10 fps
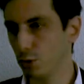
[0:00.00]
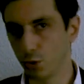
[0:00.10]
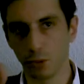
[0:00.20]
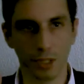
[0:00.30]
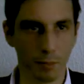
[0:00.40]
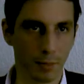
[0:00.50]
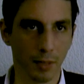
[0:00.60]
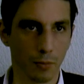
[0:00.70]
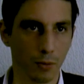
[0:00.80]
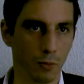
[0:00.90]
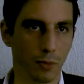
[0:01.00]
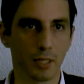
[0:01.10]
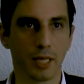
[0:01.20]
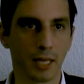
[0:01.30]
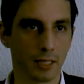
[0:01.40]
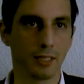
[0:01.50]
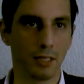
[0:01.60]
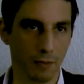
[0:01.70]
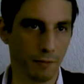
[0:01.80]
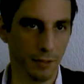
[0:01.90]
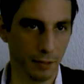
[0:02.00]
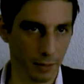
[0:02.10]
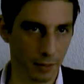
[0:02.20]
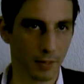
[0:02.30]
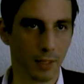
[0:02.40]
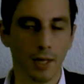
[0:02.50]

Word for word: shooting people with tanks in a field.